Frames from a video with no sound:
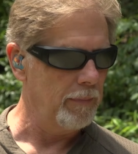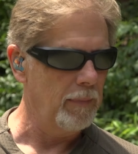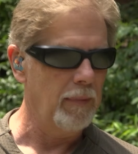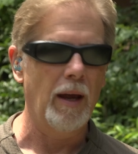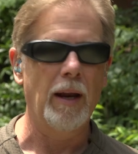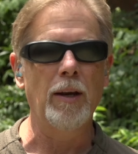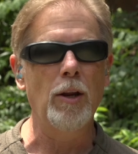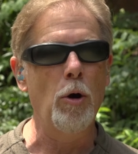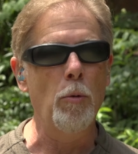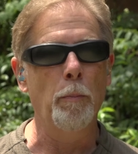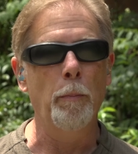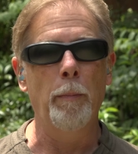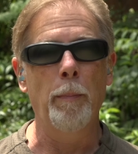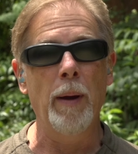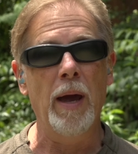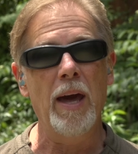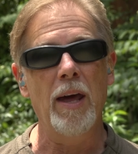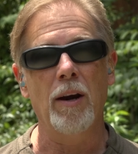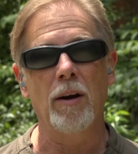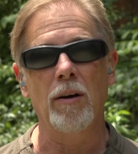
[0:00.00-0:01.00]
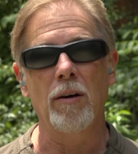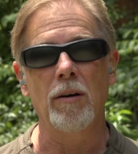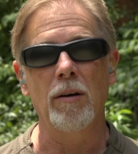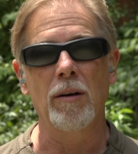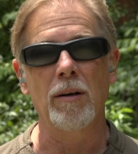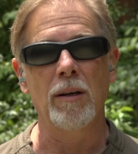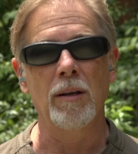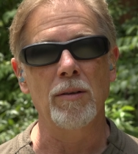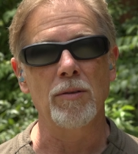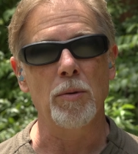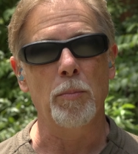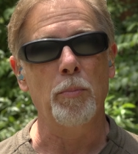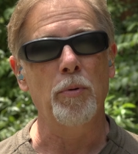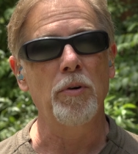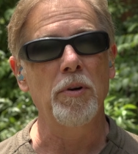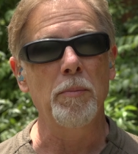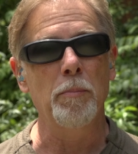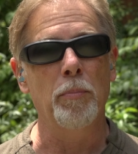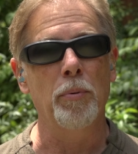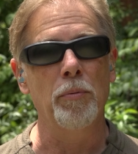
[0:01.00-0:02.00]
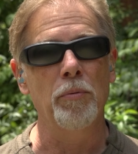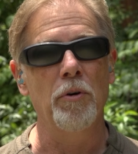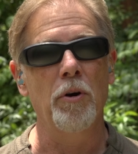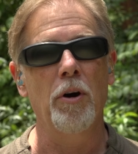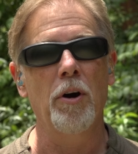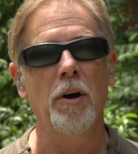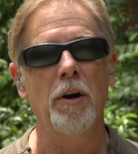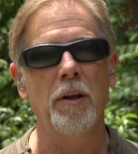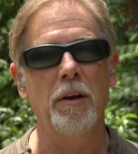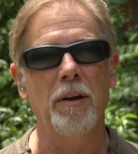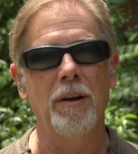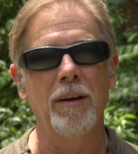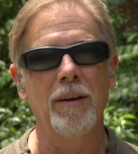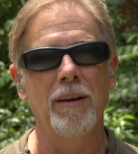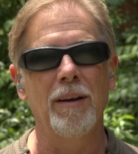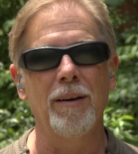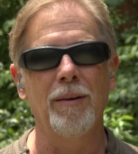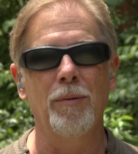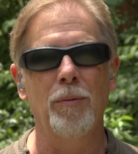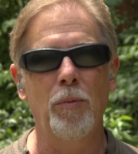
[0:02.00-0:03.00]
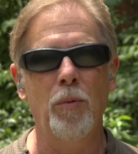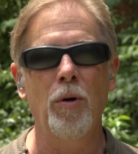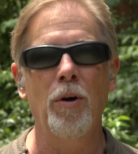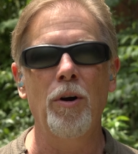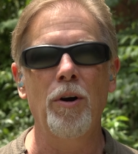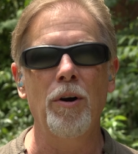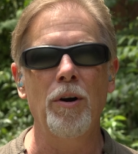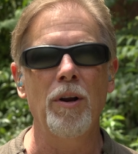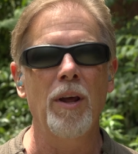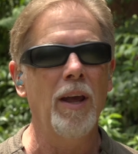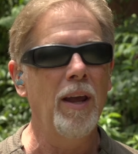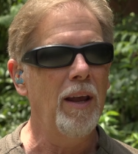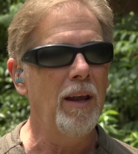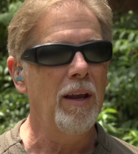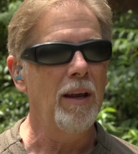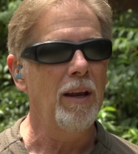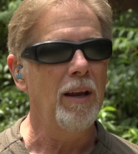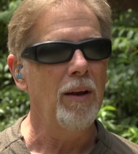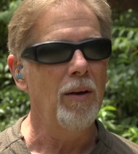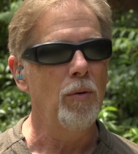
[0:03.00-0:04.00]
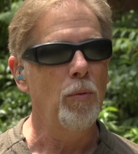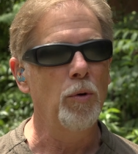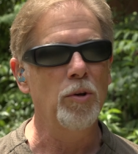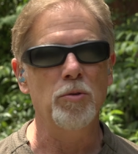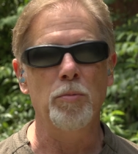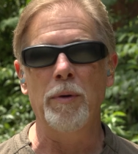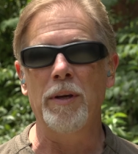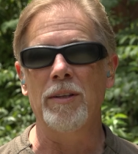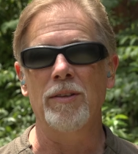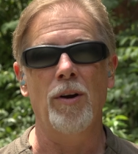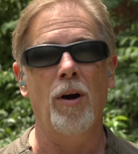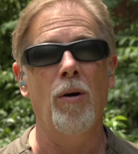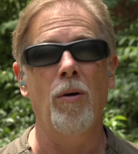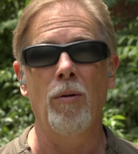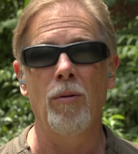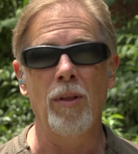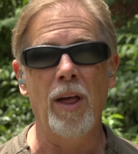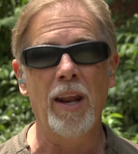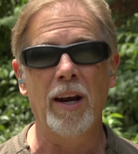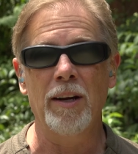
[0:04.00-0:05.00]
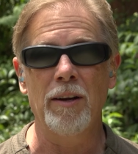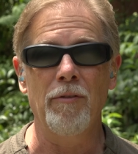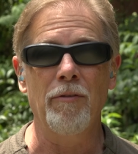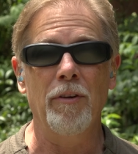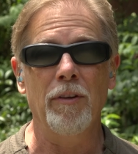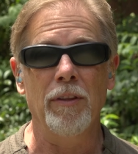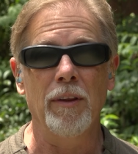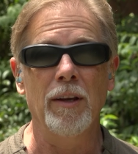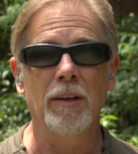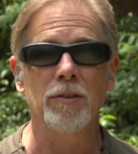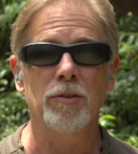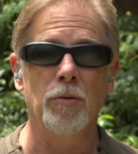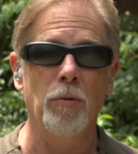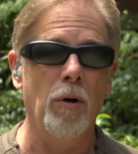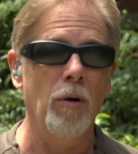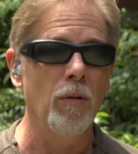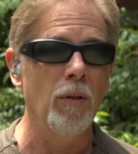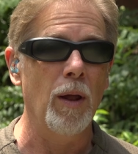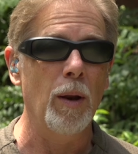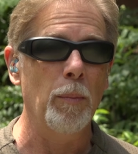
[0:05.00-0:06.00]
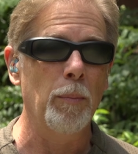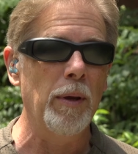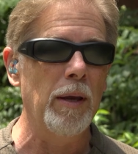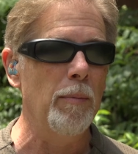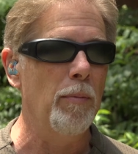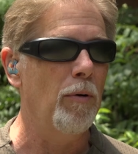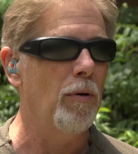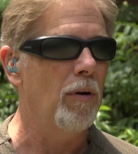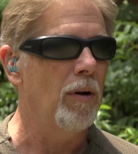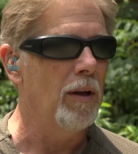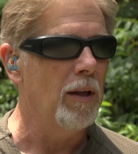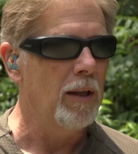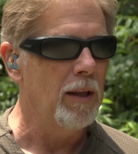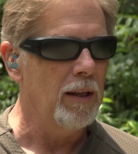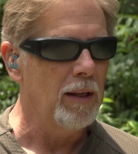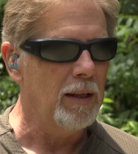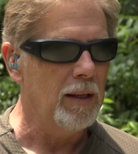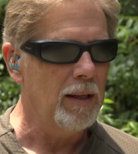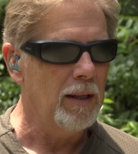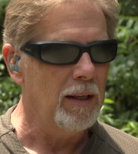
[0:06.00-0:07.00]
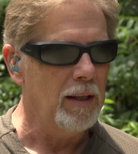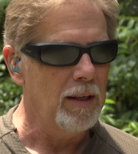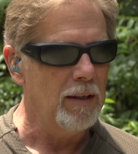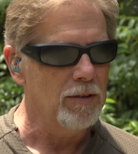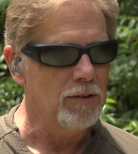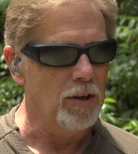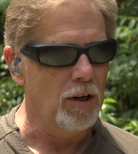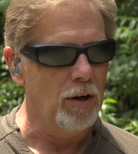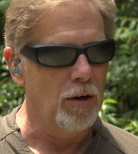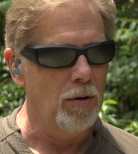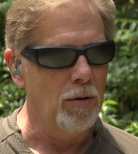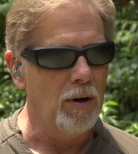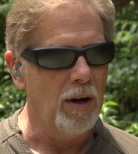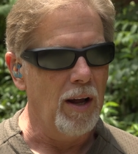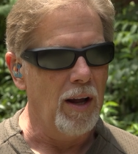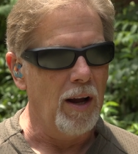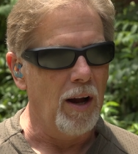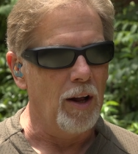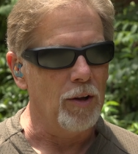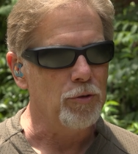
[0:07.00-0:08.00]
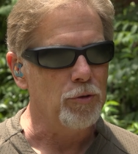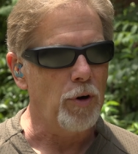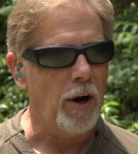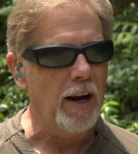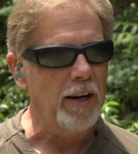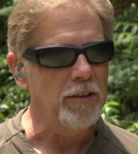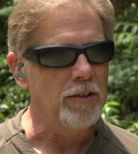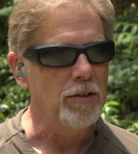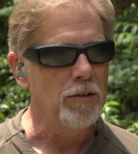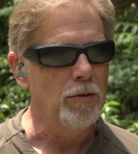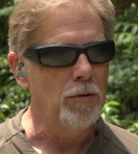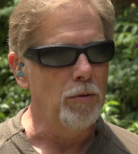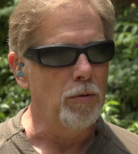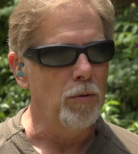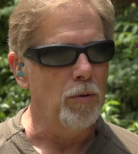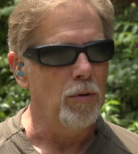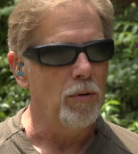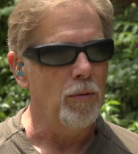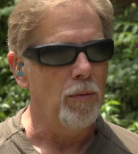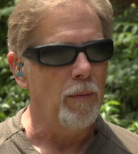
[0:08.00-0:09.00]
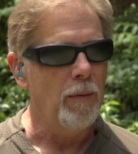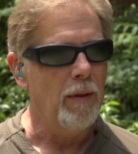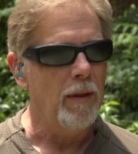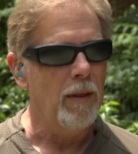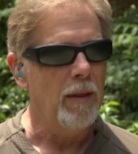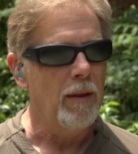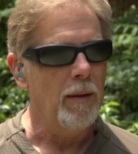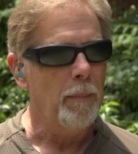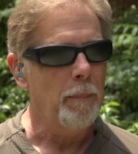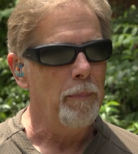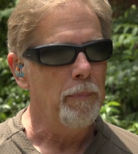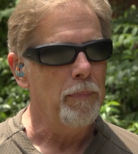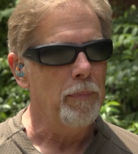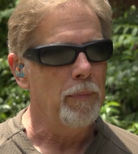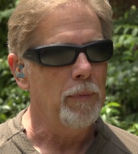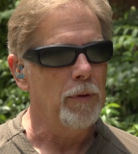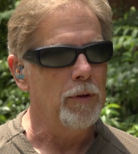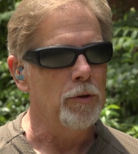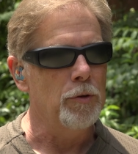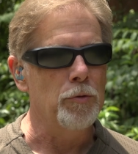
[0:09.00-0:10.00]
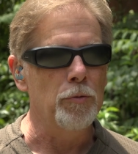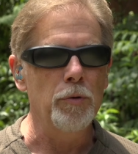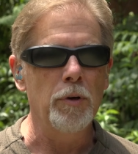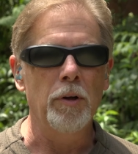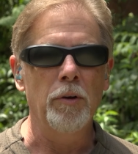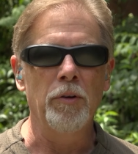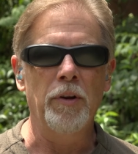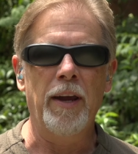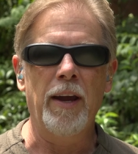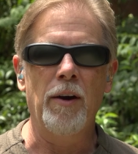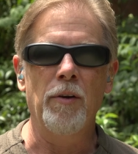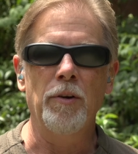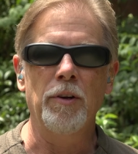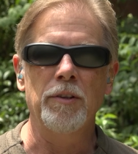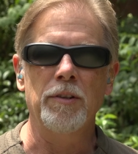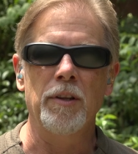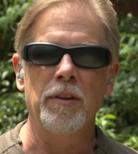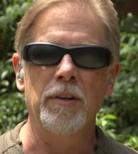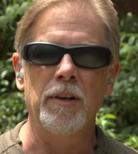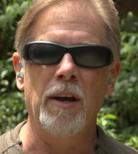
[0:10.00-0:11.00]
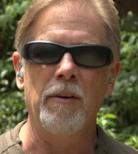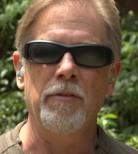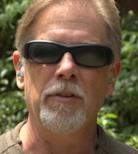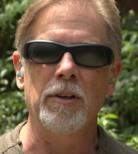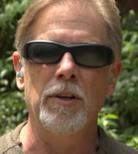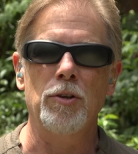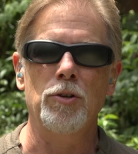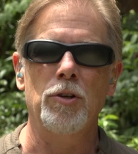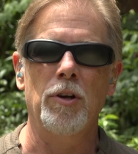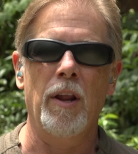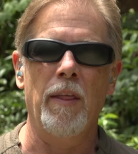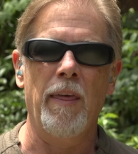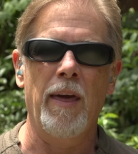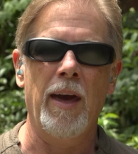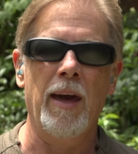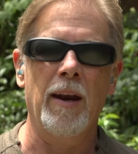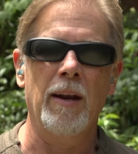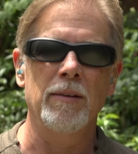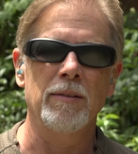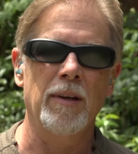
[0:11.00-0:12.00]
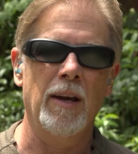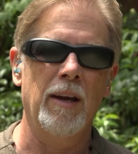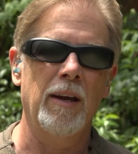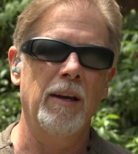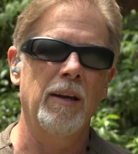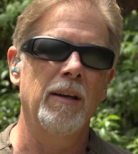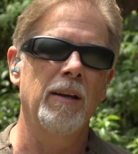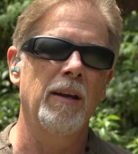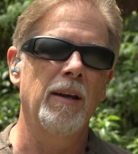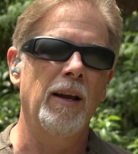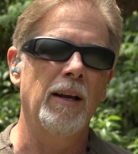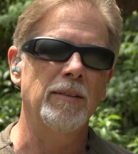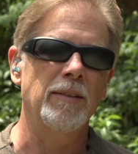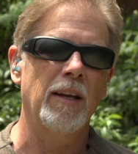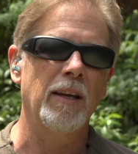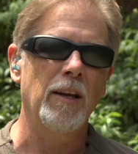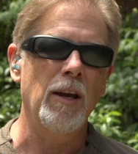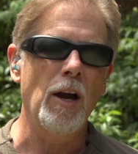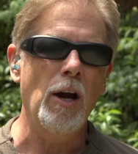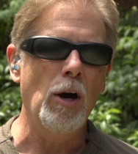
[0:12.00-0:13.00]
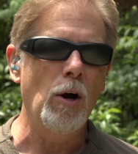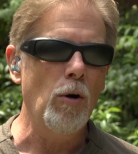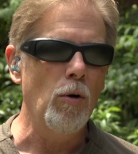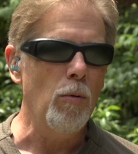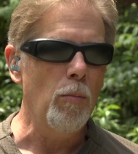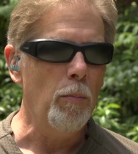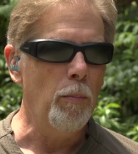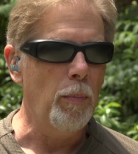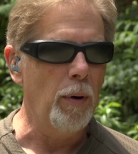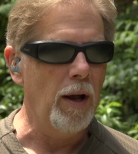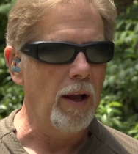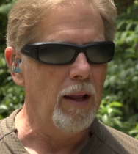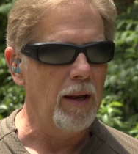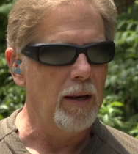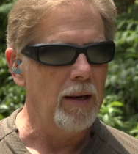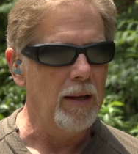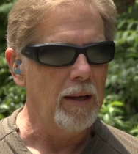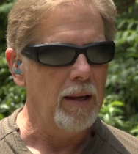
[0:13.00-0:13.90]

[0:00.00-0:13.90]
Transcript: I know better is a pretty broad word, which means a whole lot of different things to a whole lot of people. So I'll try to drill down into the definition of that as I go, but